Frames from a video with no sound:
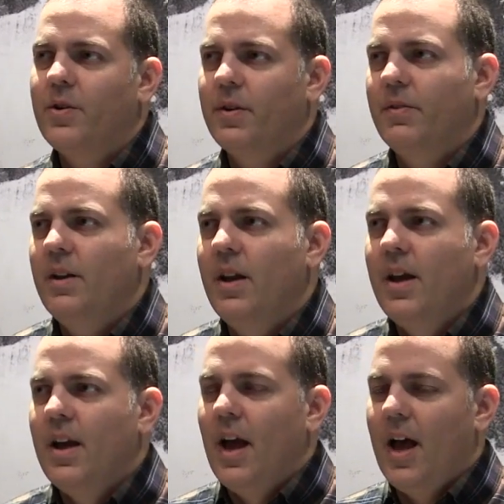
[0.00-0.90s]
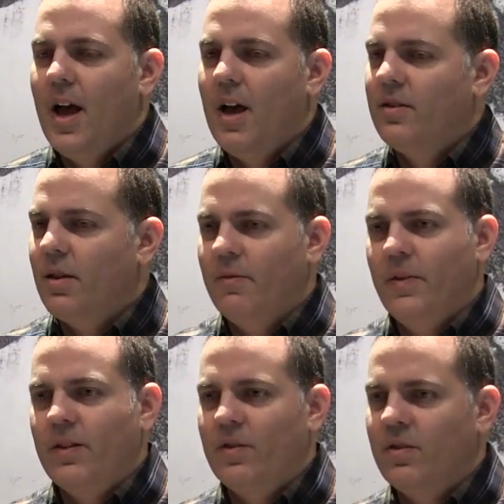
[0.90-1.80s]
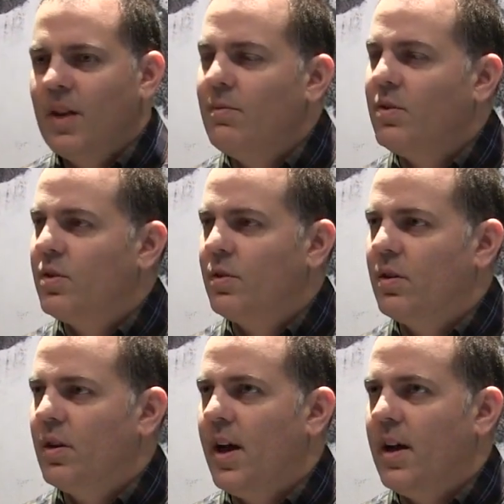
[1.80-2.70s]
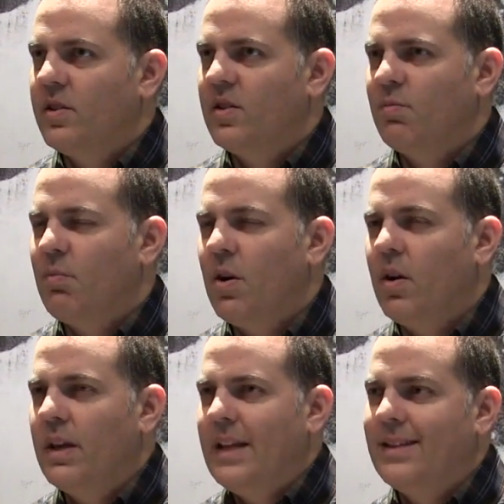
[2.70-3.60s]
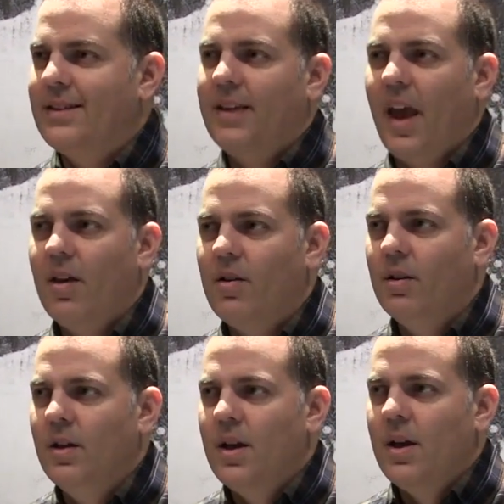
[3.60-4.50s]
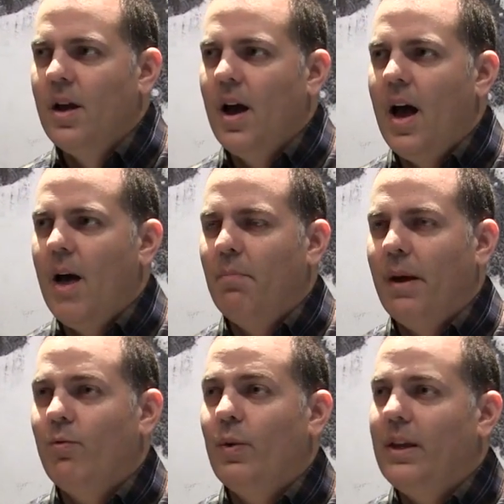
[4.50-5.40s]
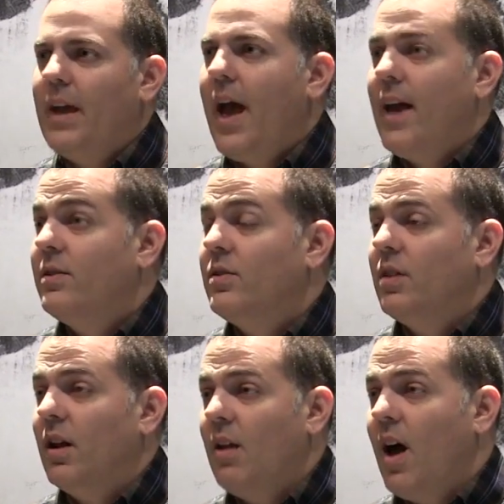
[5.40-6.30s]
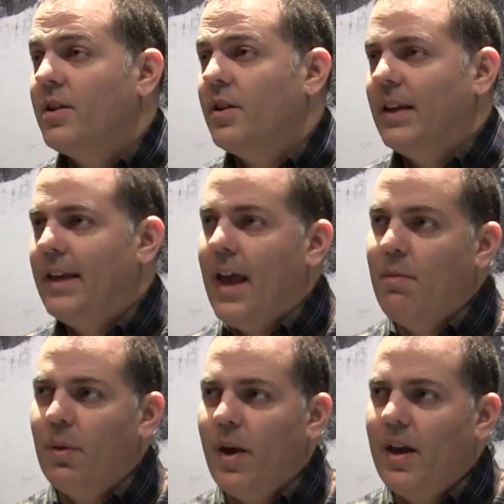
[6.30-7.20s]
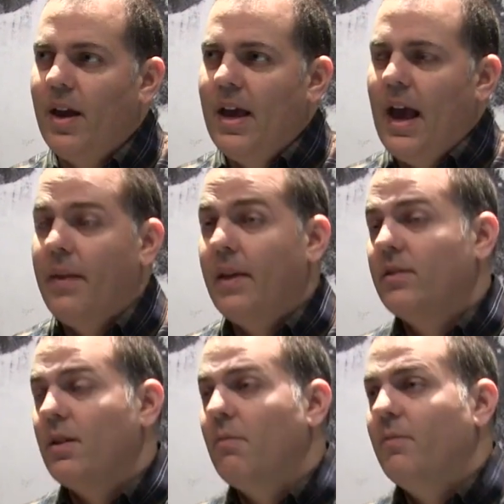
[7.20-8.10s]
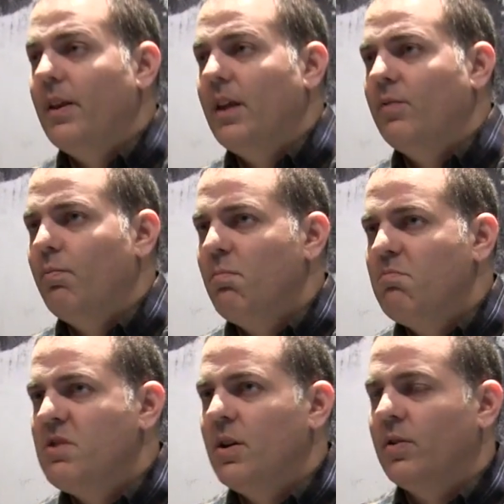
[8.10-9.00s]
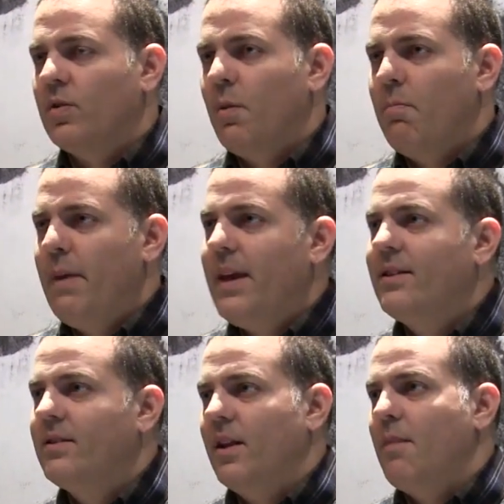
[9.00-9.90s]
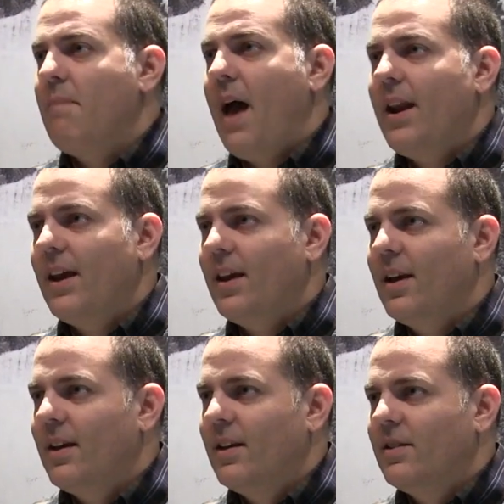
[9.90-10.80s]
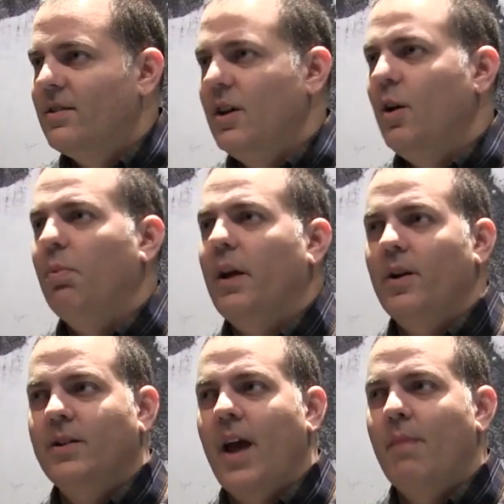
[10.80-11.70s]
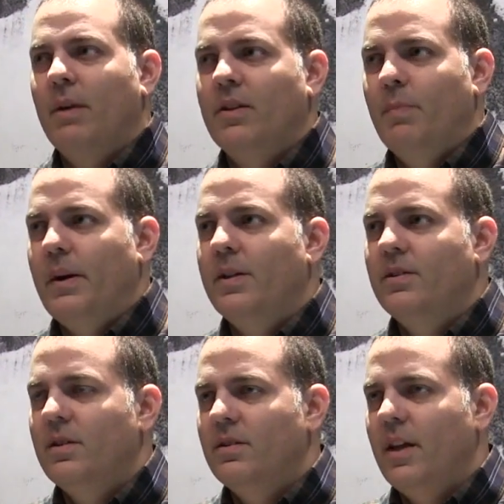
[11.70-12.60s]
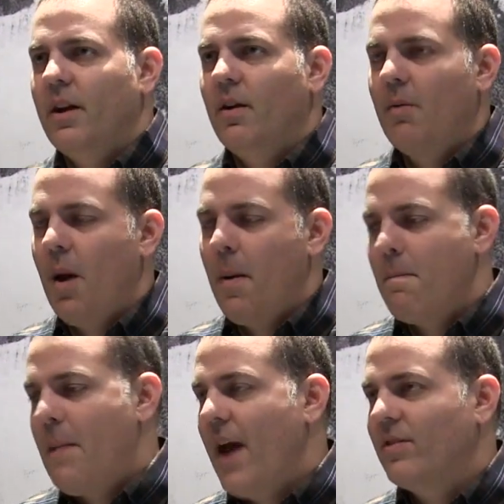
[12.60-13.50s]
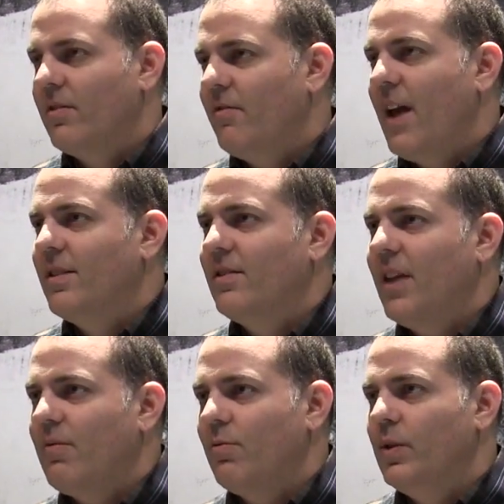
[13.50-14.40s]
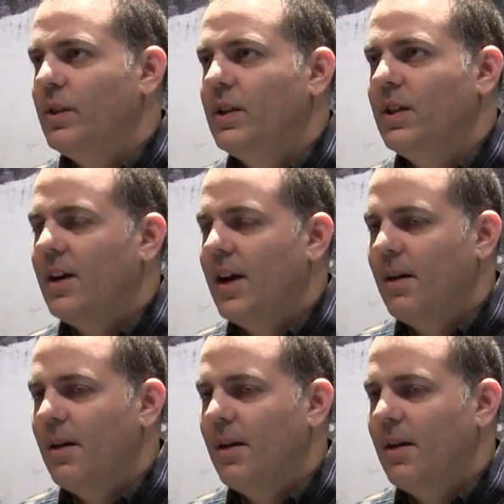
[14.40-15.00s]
driven. Some of it seems small in scale, but really adds a lot to the gameplay. And then some of it is, sort of big cinematic single player type experiences that are mass events that really